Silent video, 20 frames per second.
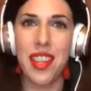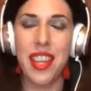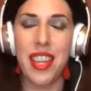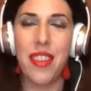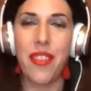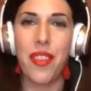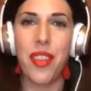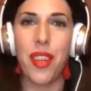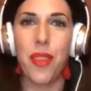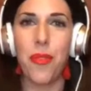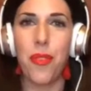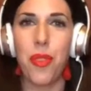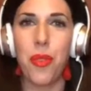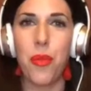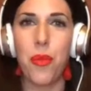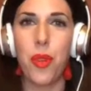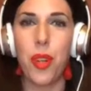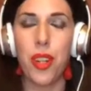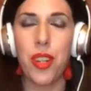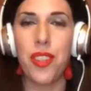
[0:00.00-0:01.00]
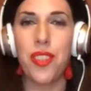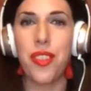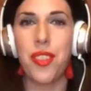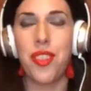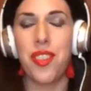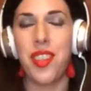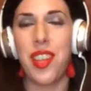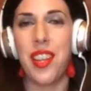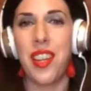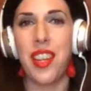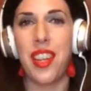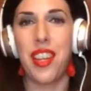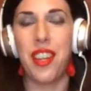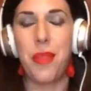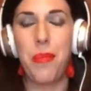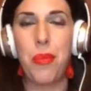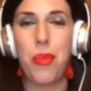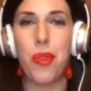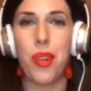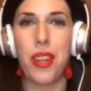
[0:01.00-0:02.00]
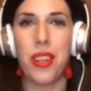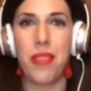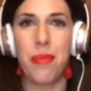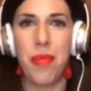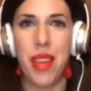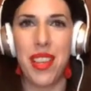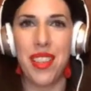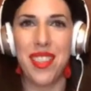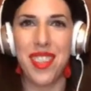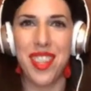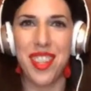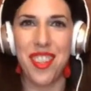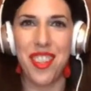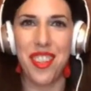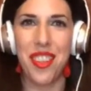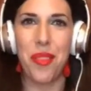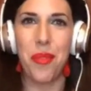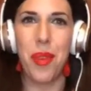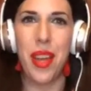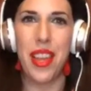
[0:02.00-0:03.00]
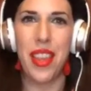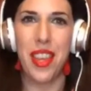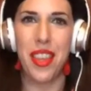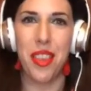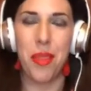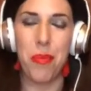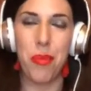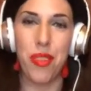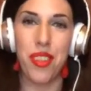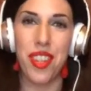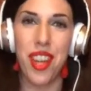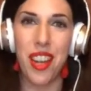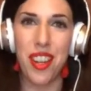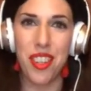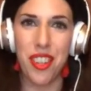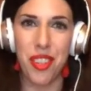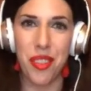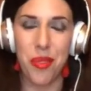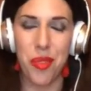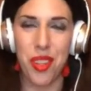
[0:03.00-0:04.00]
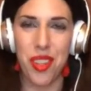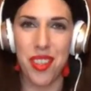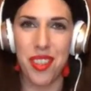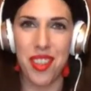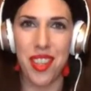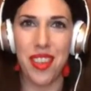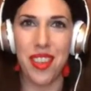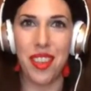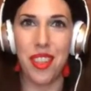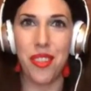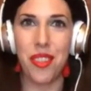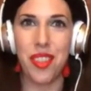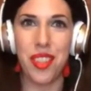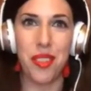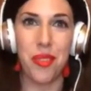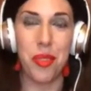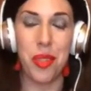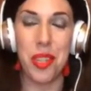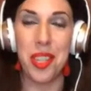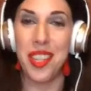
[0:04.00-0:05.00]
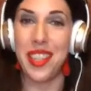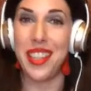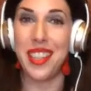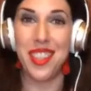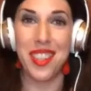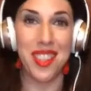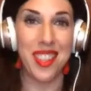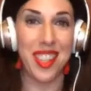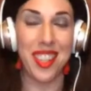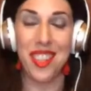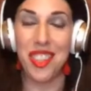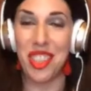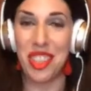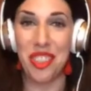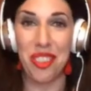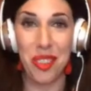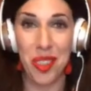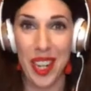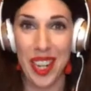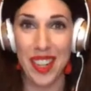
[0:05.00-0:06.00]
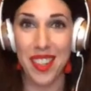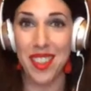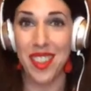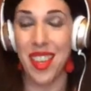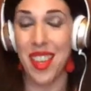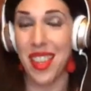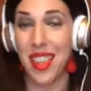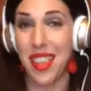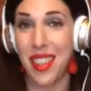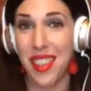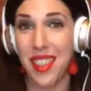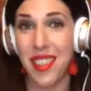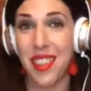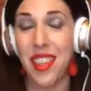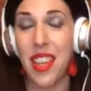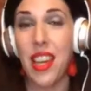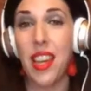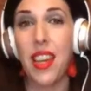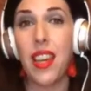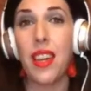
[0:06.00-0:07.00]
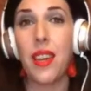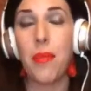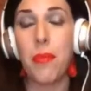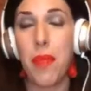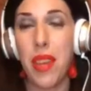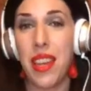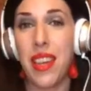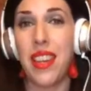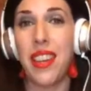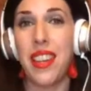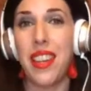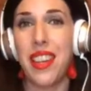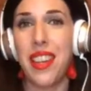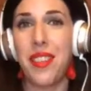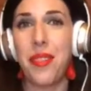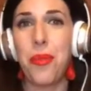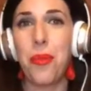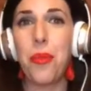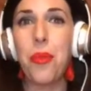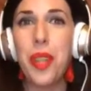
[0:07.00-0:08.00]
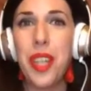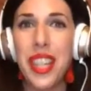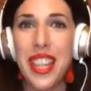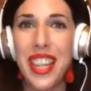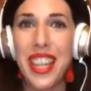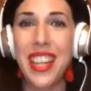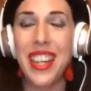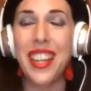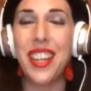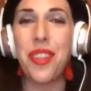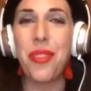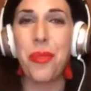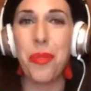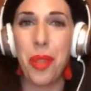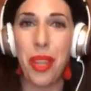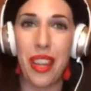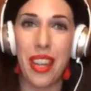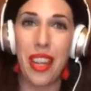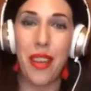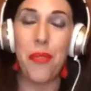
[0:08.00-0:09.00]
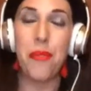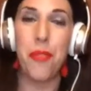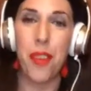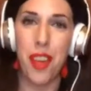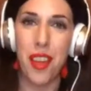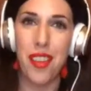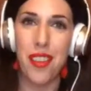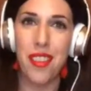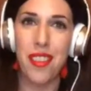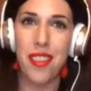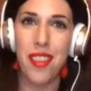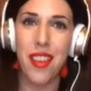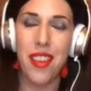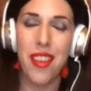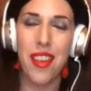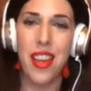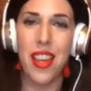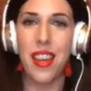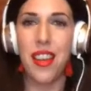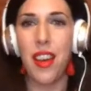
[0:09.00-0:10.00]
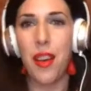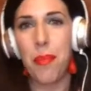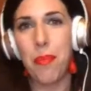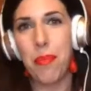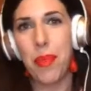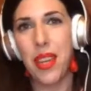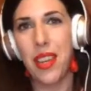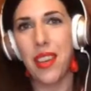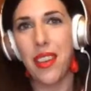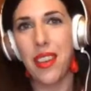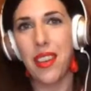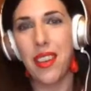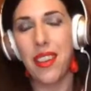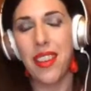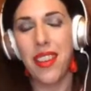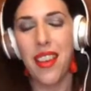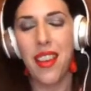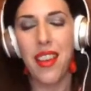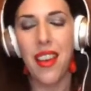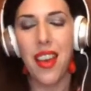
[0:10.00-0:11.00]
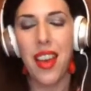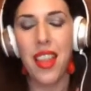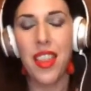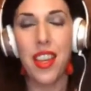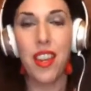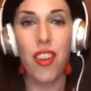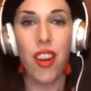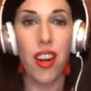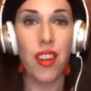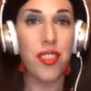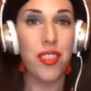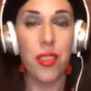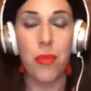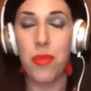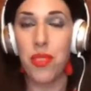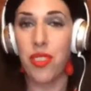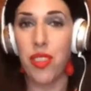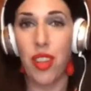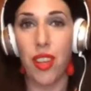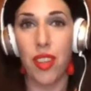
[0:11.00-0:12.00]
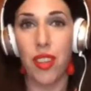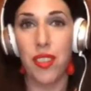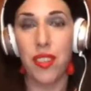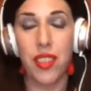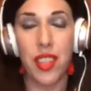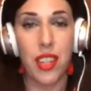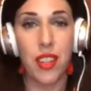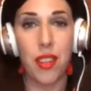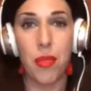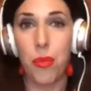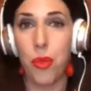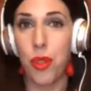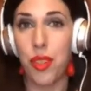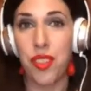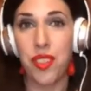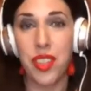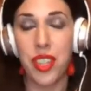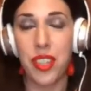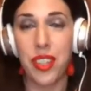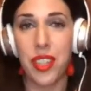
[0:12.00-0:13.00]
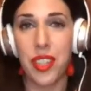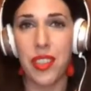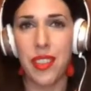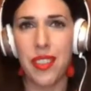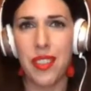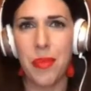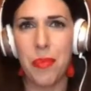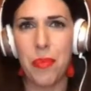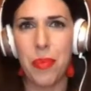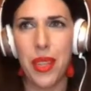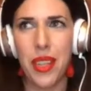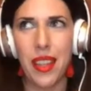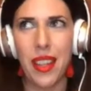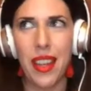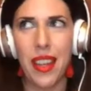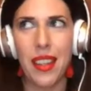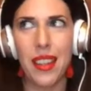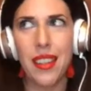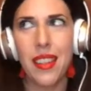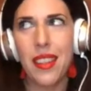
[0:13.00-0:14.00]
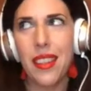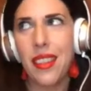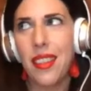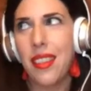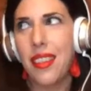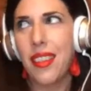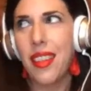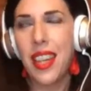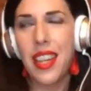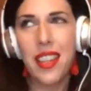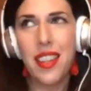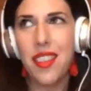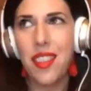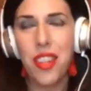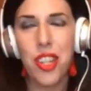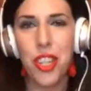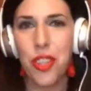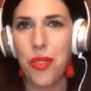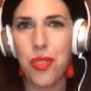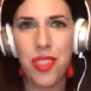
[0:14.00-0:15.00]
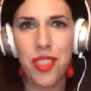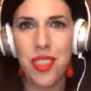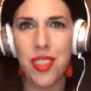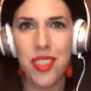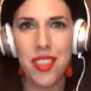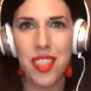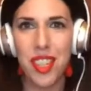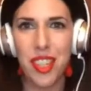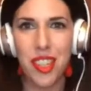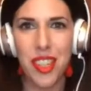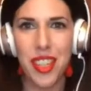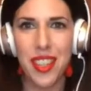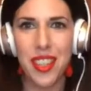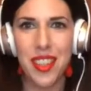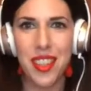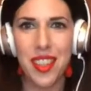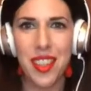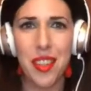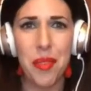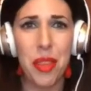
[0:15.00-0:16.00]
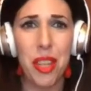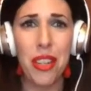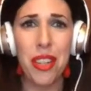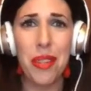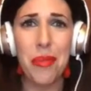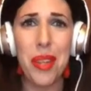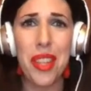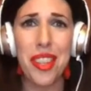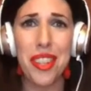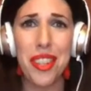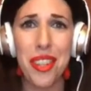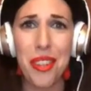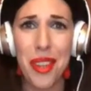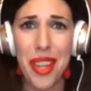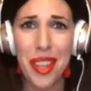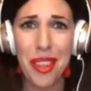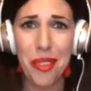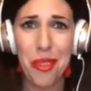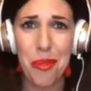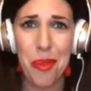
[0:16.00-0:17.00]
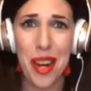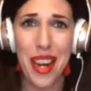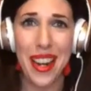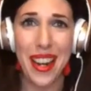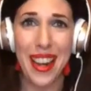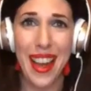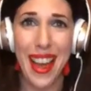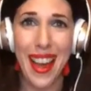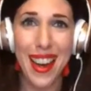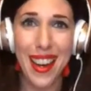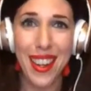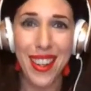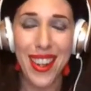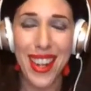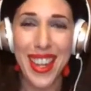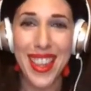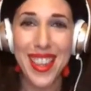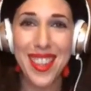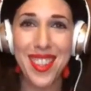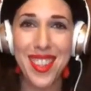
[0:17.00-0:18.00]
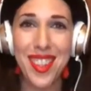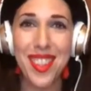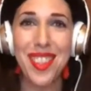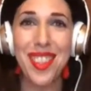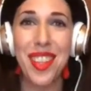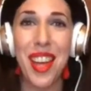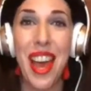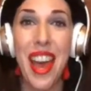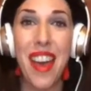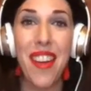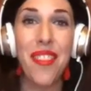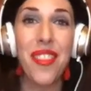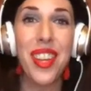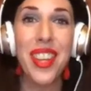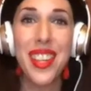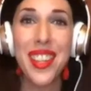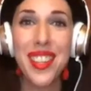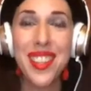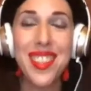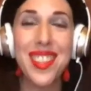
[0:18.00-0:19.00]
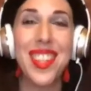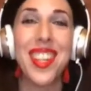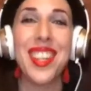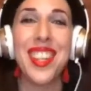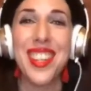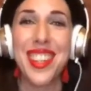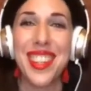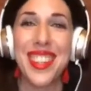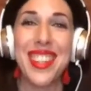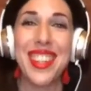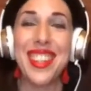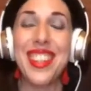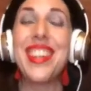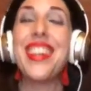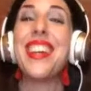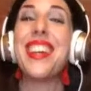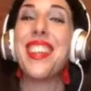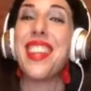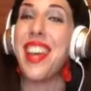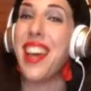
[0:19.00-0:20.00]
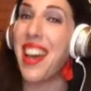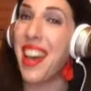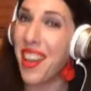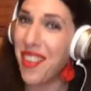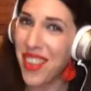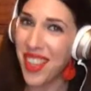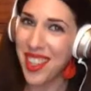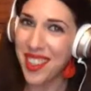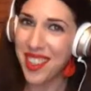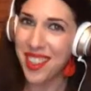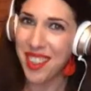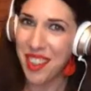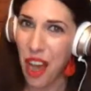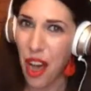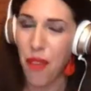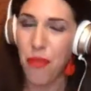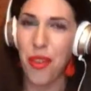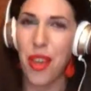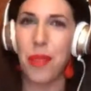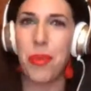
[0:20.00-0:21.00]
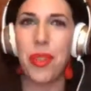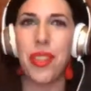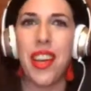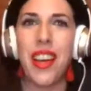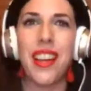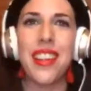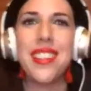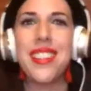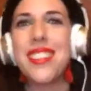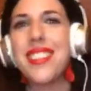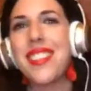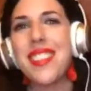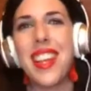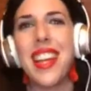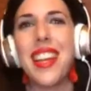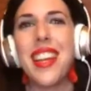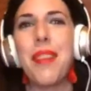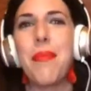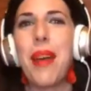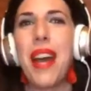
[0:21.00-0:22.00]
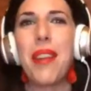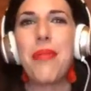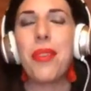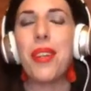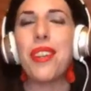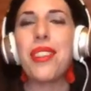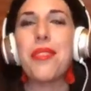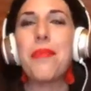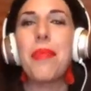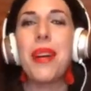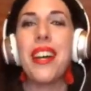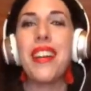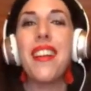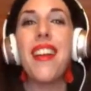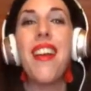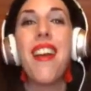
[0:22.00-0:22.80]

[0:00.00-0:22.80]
even if the words are sending an important message, the way that the production was, and Lucy really just like took the reins on this, making it really, really fun and upbeat. And there are some songs that are more serious, but like, kids are used to serious. Look at what they're going through right now. This is the heaviest, the heaviest stuff. I will not say any bad words, but